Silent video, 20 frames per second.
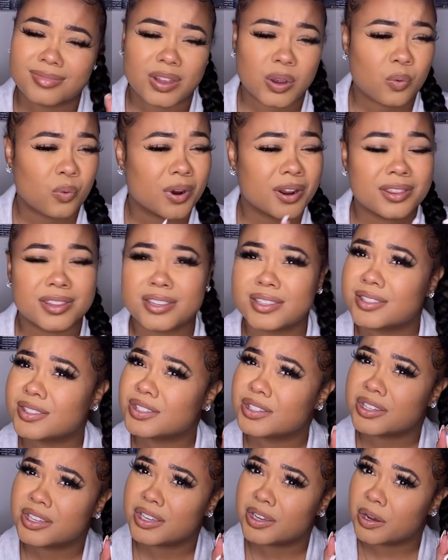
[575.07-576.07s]
Wear this
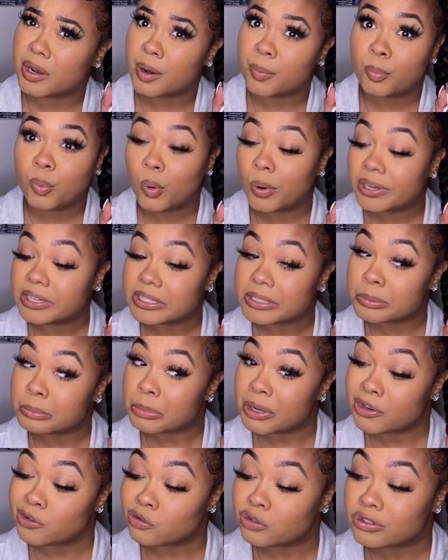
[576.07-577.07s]
to your
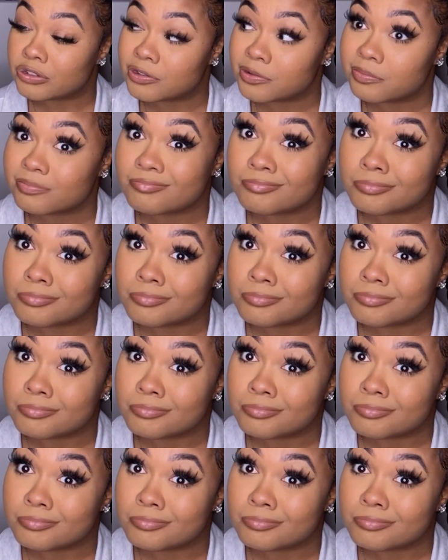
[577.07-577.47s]
appointments,